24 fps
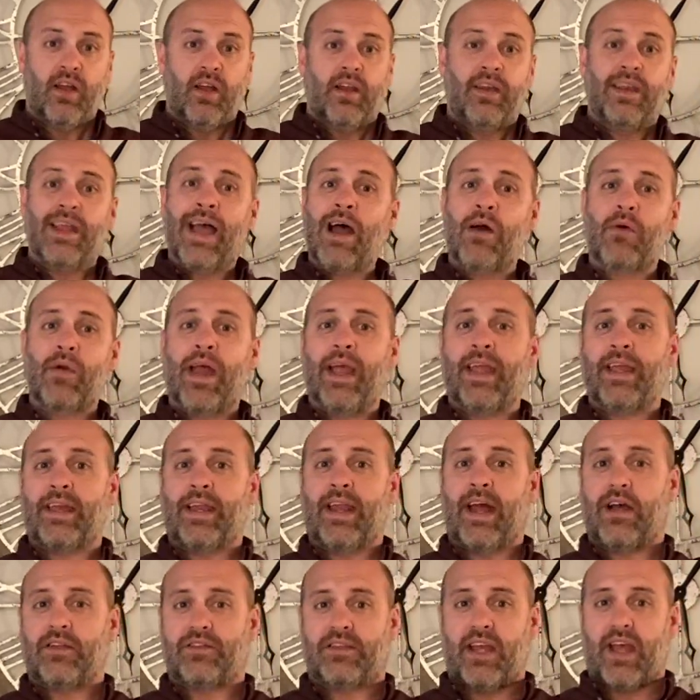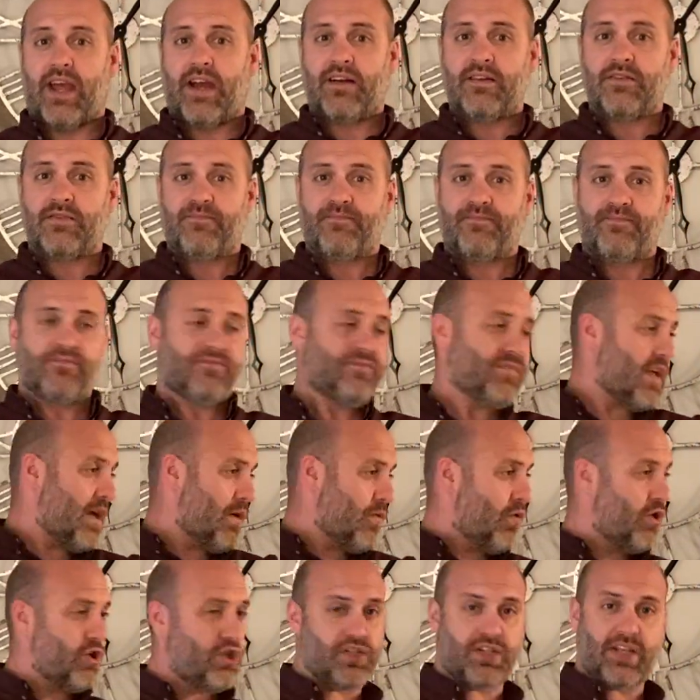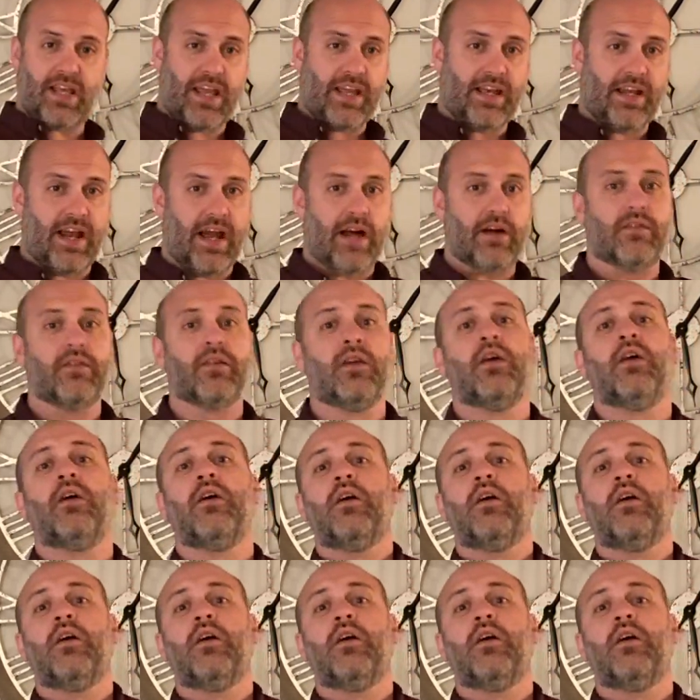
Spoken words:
now we're hanging out there, and we're just hanging out.